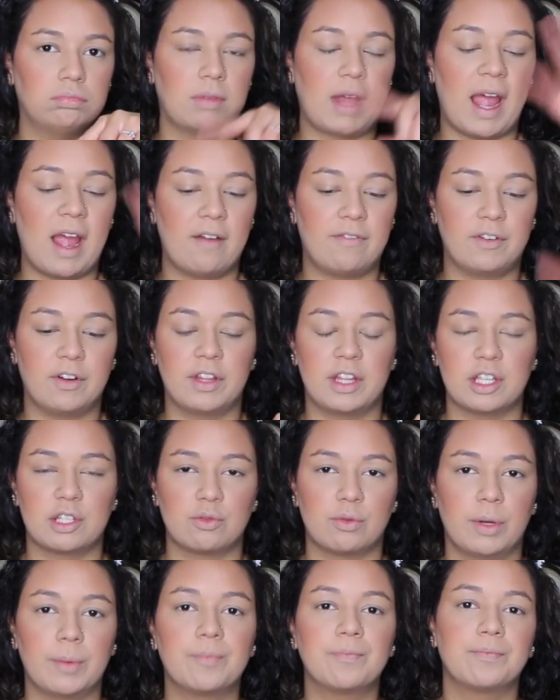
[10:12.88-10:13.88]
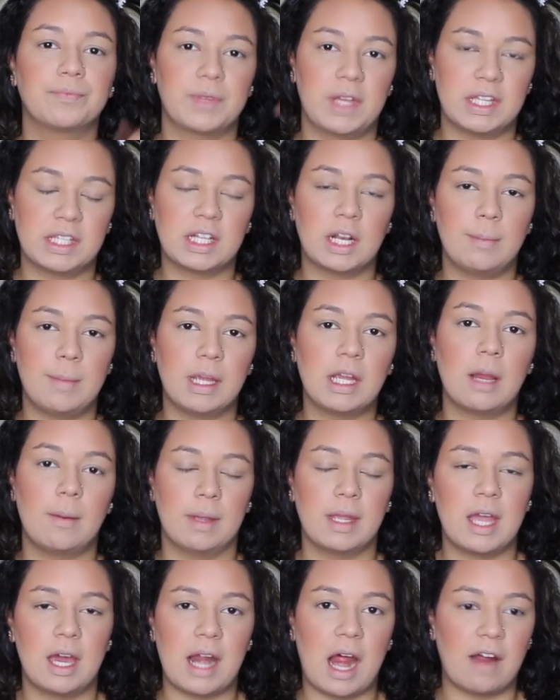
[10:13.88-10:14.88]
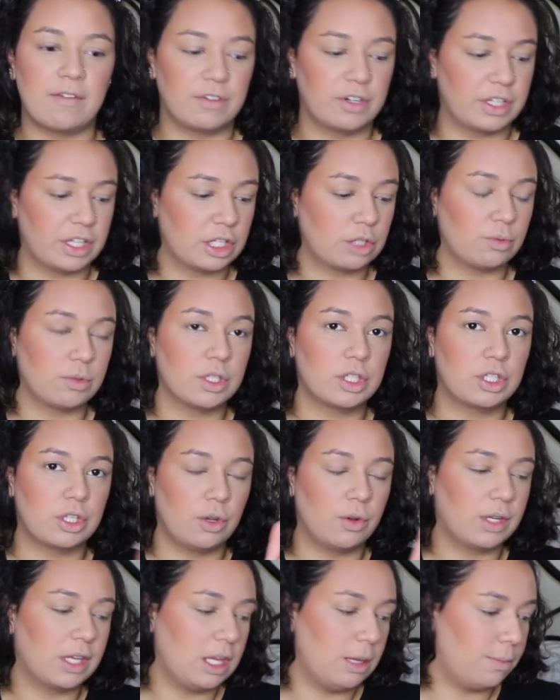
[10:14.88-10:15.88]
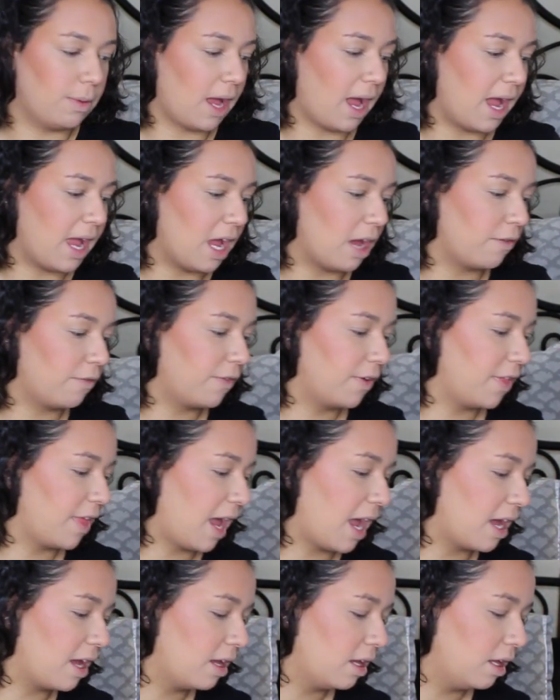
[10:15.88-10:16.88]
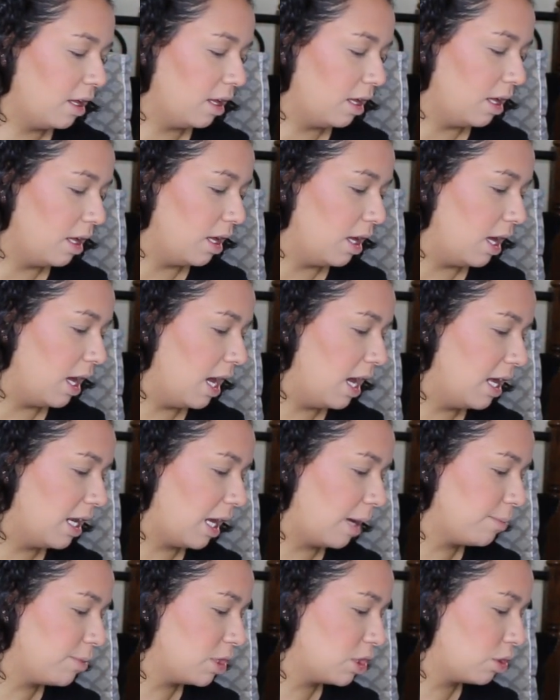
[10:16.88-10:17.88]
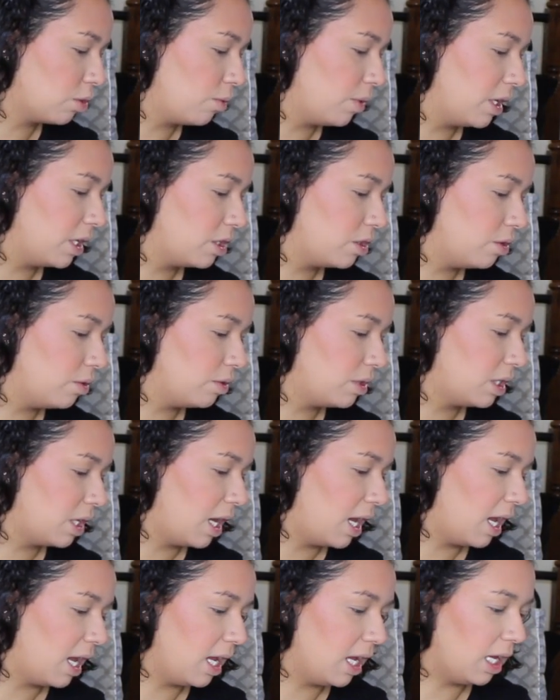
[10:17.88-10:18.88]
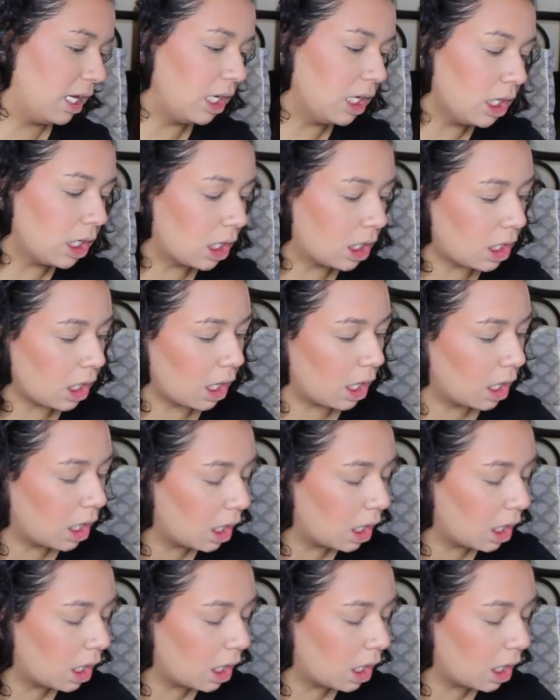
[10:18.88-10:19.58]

after this one. It's going to be coming out after this one. So keep an eye out for that. And I'm just going to take